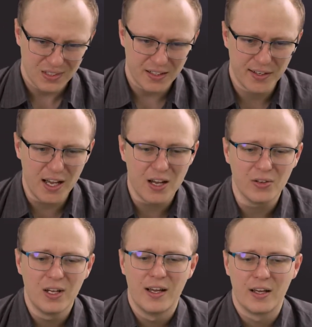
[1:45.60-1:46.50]

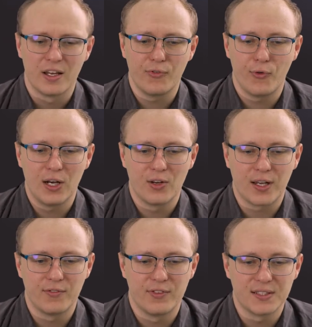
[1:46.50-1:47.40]
Now, if we look
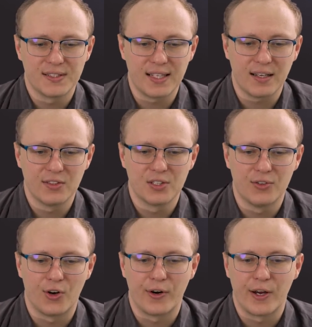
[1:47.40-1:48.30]
in this second
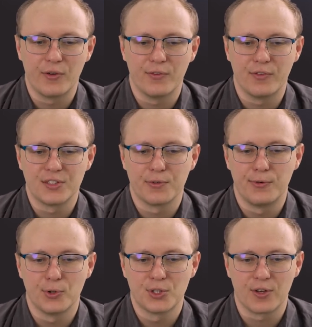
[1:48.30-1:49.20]
scenario, there's a
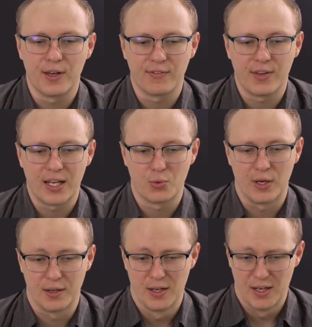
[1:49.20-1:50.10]
force going that
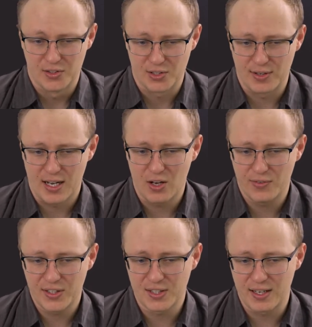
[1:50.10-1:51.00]
way. So now
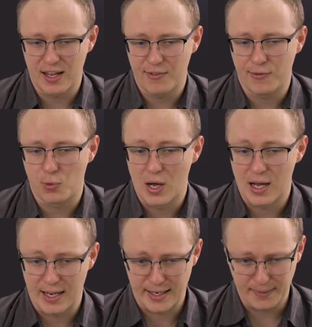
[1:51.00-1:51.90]
there's an
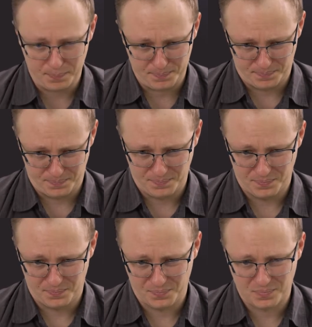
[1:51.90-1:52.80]
Fy
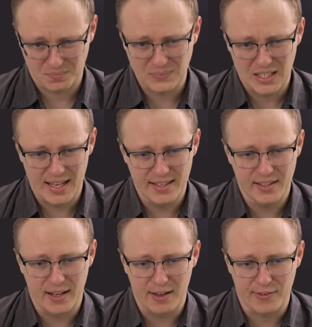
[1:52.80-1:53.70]
and
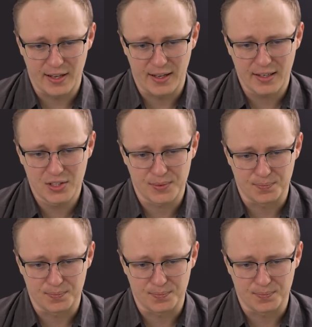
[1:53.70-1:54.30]
an Fx,